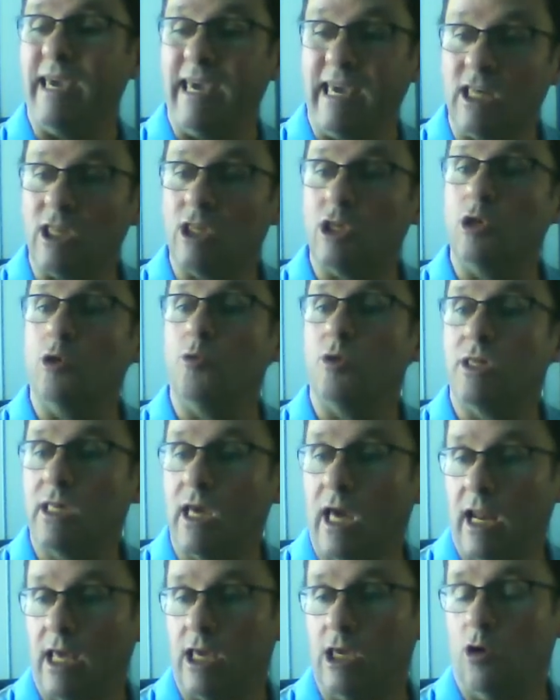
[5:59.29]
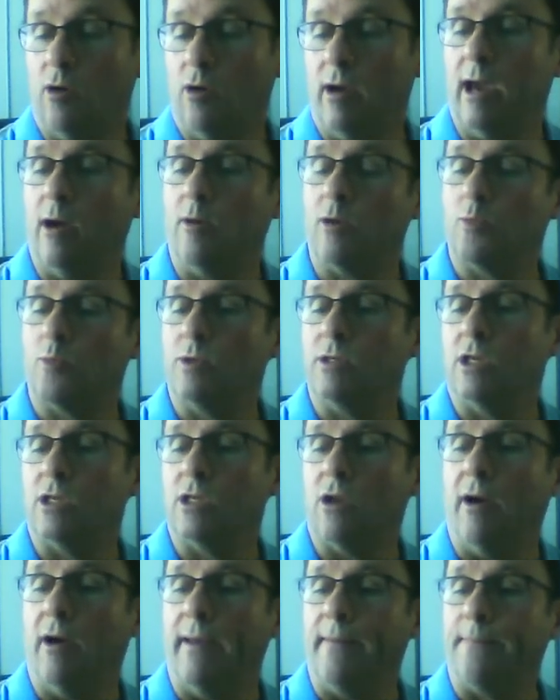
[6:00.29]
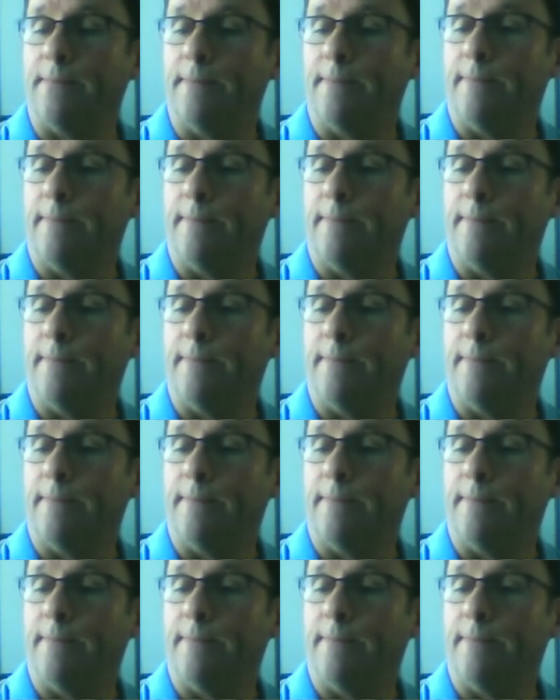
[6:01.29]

is you selling your house when you die,